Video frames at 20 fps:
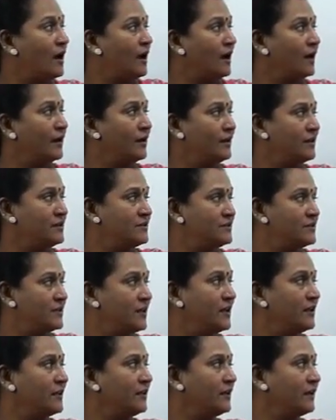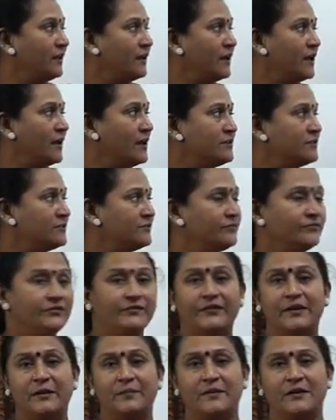and in chair he gets
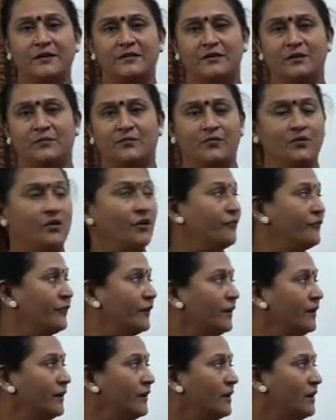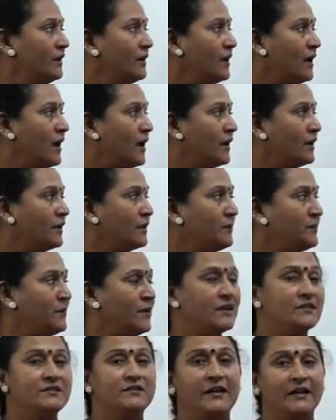50% profit, and he
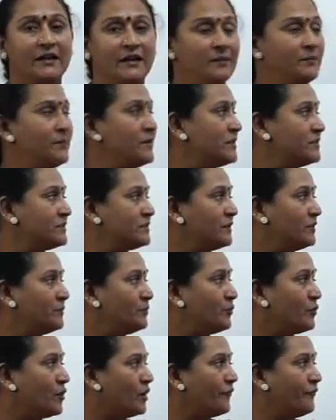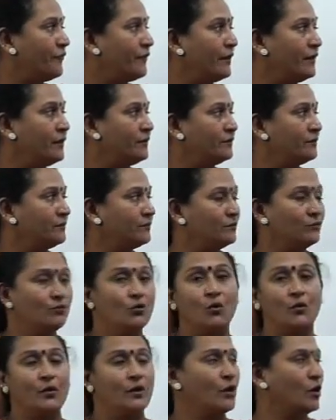makes 30% profit
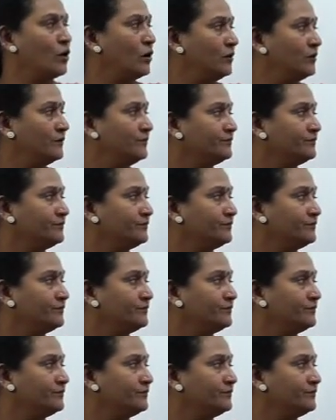overall.